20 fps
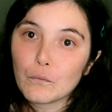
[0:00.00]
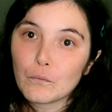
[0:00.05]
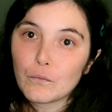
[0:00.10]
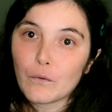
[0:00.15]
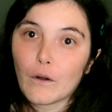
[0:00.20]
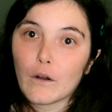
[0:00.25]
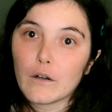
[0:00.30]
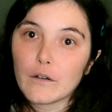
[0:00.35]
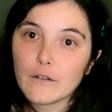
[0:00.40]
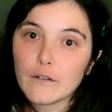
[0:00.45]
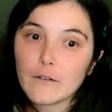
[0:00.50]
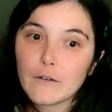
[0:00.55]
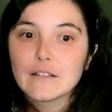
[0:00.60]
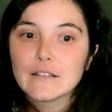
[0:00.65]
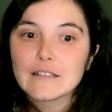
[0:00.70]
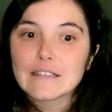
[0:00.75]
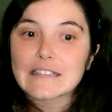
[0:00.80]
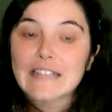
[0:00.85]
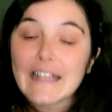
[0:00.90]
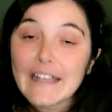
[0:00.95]
far.
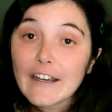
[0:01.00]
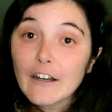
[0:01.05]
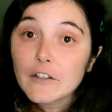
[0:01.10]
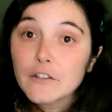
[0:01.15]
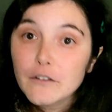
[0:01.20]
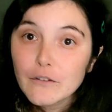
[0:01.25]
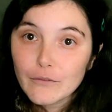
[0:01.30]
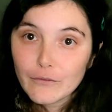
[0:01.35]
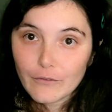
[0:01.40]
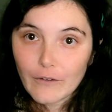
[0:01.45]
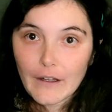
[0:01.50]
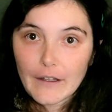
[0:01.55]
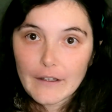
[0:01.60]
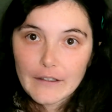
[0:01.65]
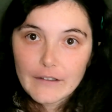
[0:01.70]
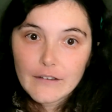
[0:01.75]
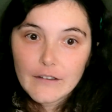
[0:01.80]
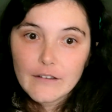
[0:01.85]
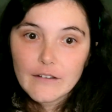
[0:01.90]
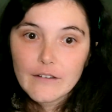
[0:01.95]
They are
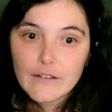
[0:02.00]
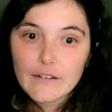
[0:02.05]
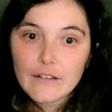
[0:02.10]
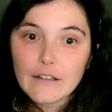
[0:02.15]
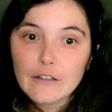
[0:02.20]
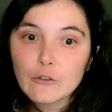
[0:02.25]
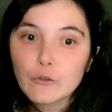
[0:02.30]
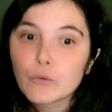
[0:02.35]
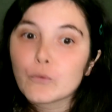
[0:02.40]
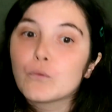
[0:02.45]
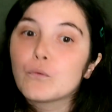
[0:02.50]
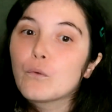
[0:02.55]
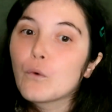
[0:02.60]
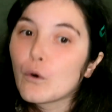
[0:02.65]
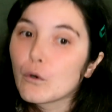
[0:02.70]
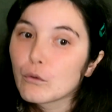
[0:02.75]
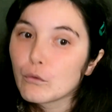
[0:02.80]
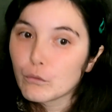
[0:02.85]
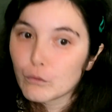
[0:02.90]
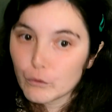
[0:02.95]
divided into
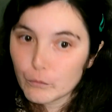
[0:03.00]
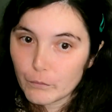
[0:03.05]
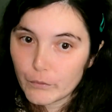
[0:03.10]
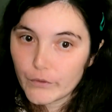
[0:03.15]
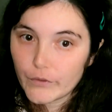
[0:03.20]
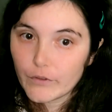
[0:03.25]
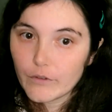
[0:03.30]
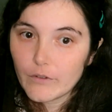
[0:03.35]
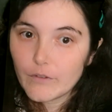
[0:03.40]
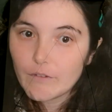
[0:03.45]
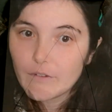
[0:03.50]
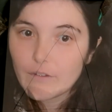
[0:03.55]
4 groups.